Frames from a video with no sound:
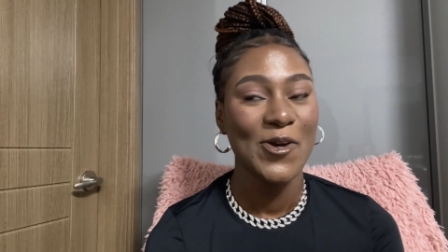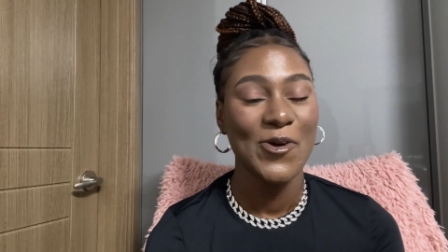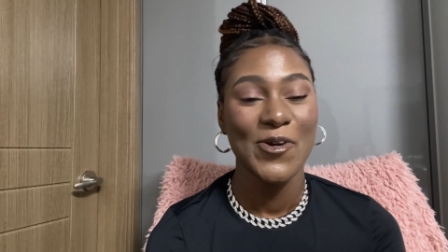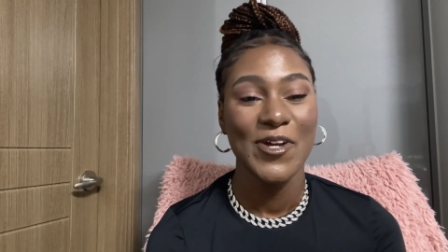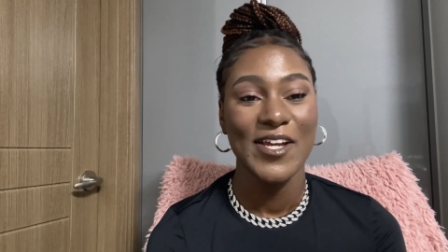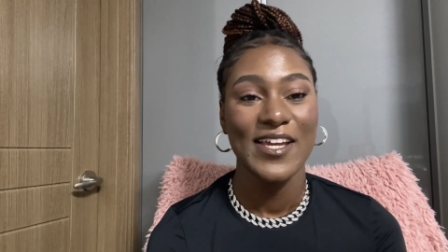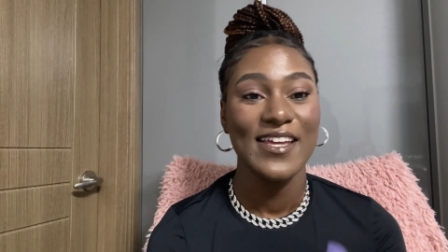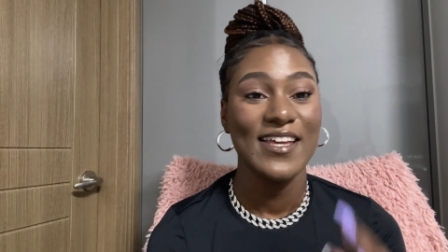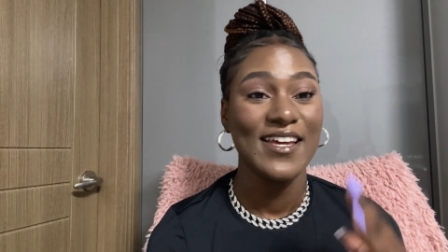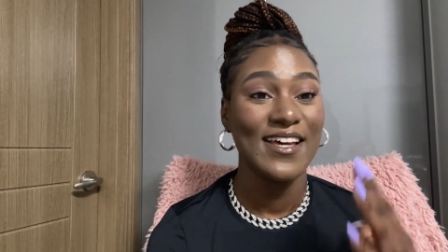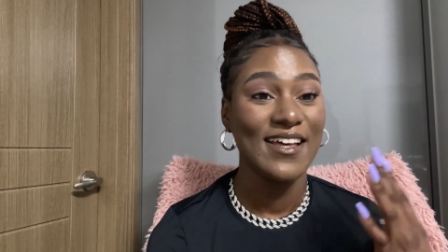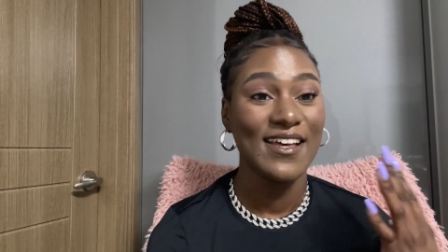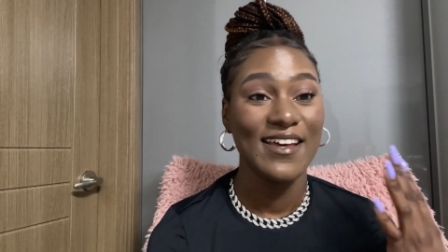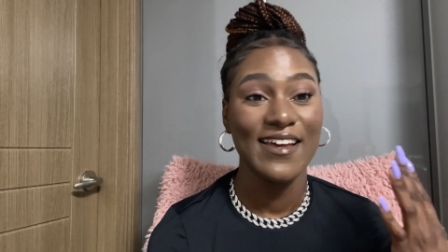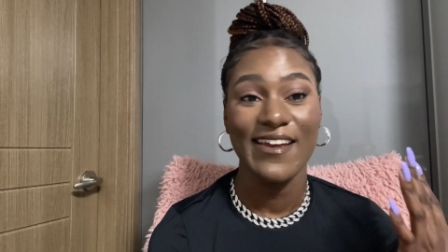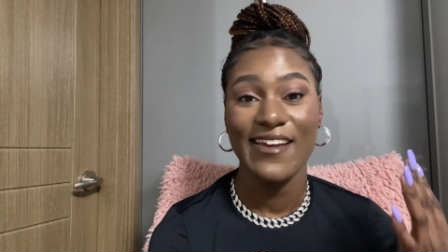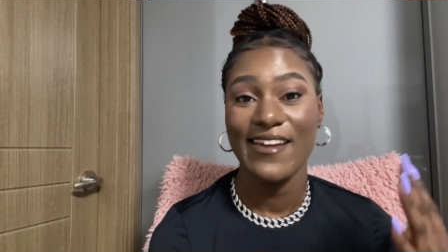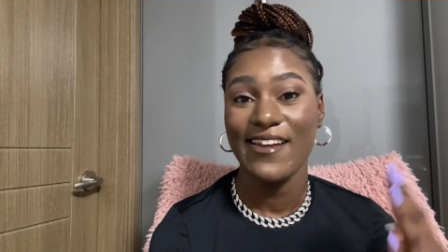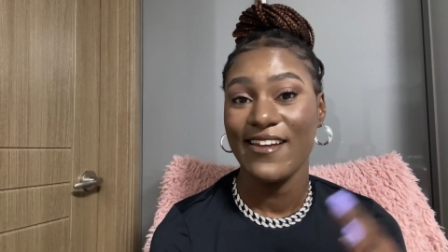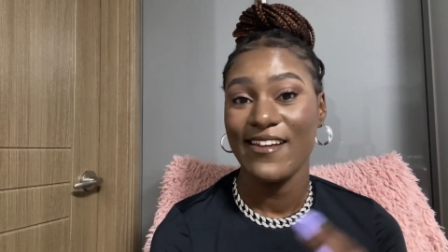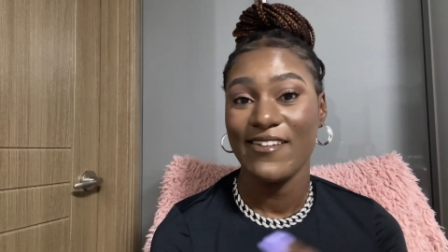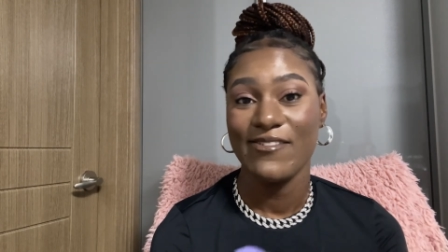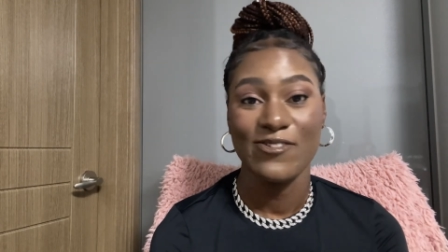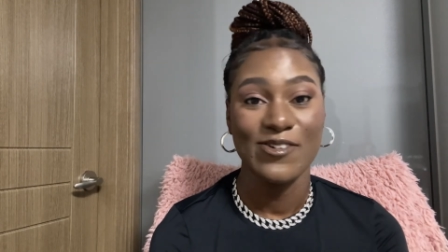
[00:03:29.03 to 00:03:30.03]
here,
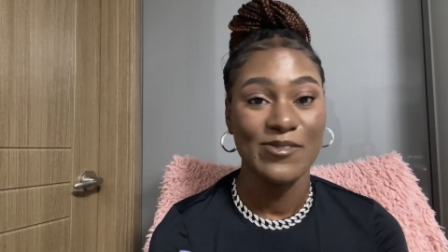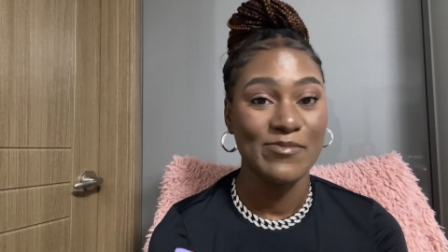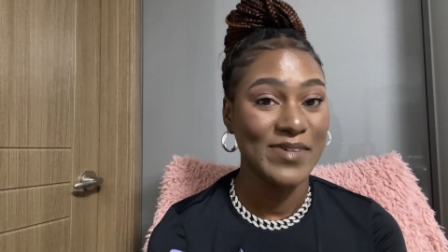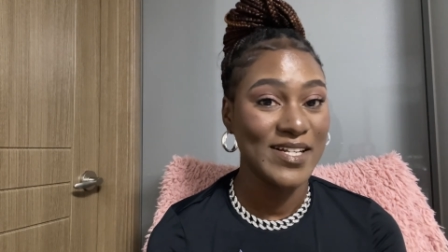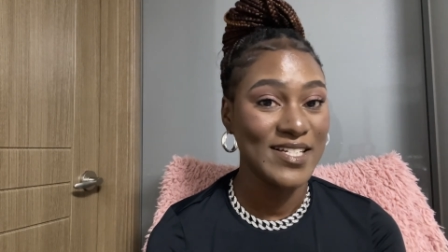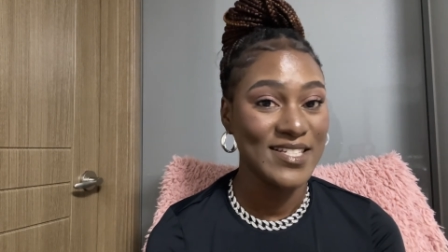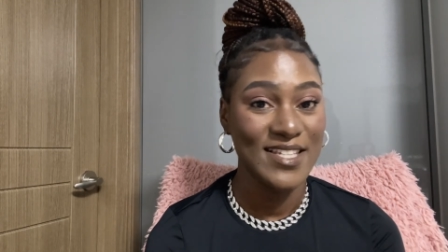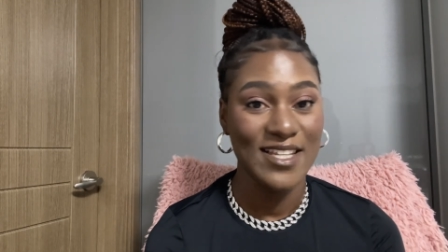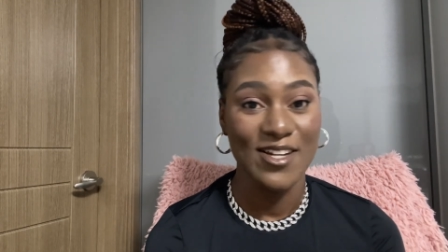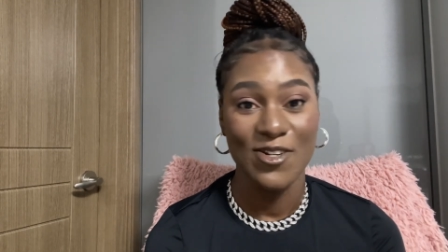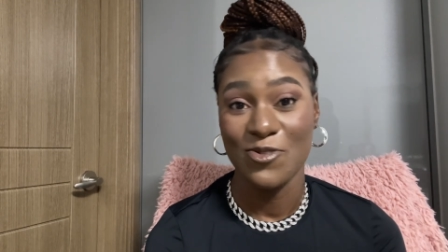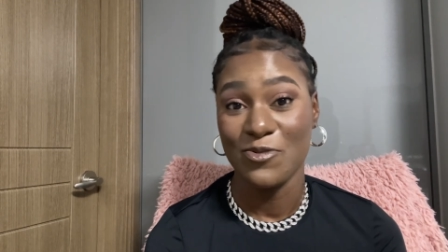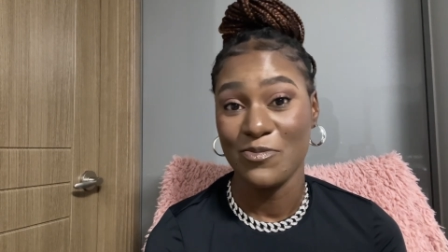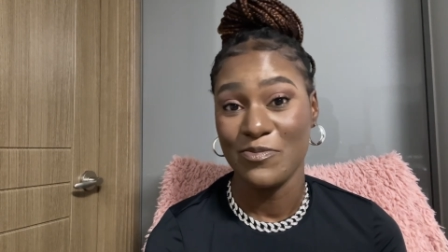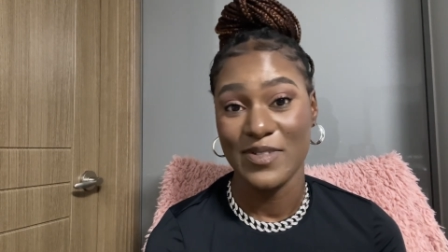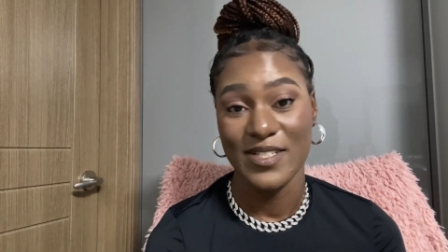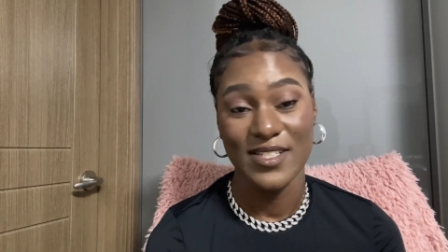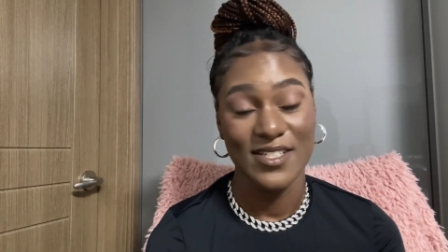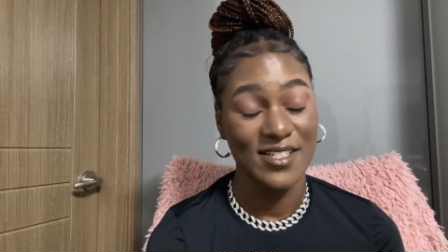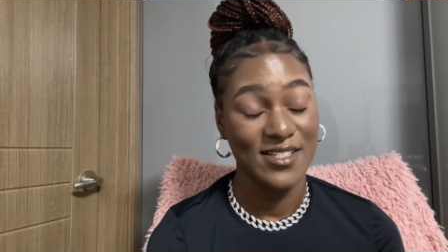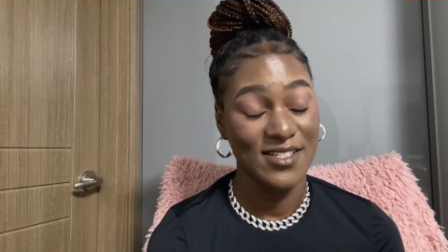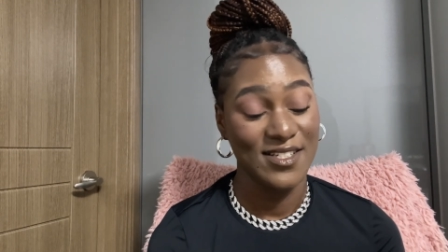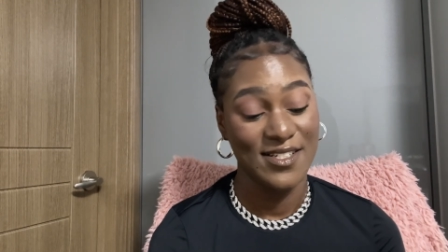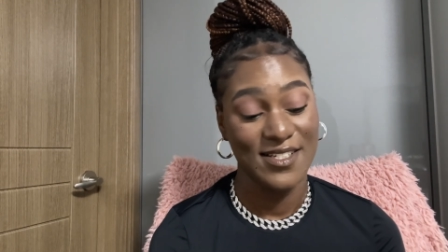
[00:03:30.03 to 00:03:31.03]
everyone minds their own
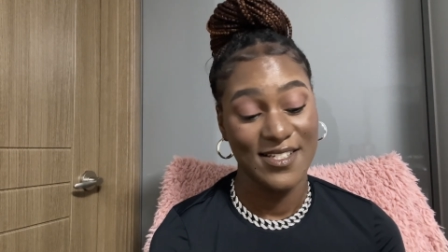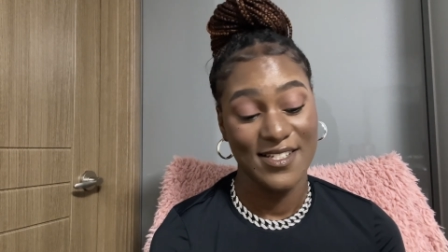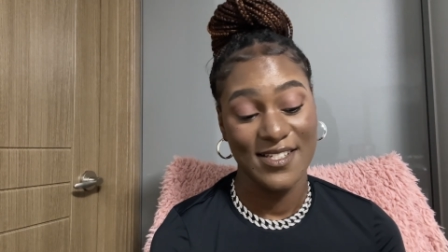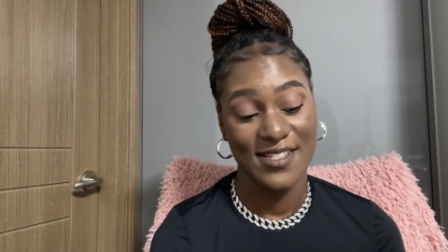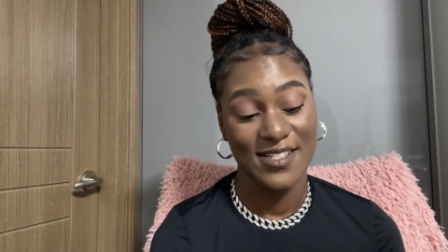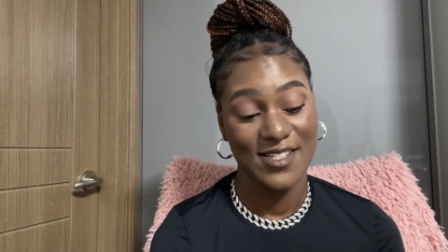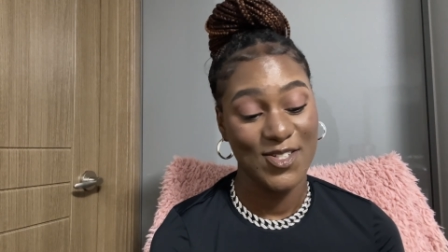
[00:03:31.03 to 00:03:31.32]
business.